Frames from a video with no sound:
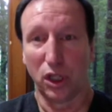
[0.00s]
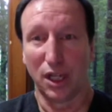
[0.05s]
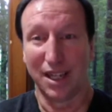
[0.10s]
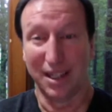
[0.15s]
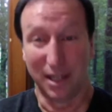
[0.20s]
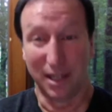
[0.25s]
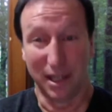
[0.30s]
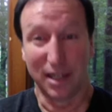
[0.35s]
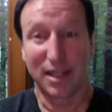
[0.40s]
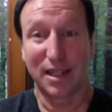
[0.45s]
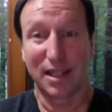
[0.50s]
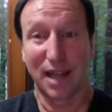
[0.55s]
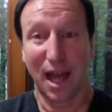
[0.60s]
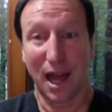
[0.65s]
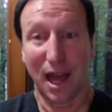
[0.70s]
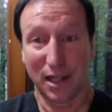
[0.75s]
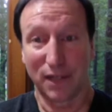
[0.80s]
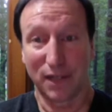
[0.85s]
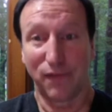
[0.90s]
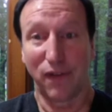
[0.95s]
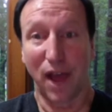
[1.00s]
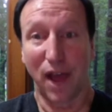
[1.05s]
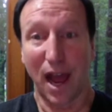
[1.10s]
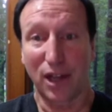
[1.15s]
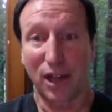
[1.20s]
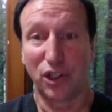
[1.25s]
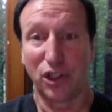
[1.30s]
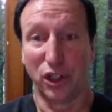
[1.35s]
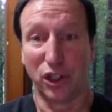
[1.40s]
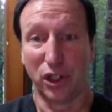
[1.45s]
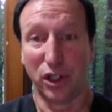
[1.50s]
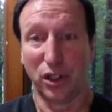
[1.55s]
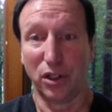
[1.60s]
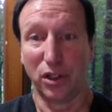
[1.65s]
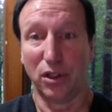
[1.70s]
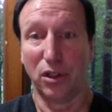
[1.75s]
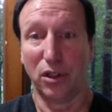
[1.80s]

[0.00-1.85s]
dissatisfaction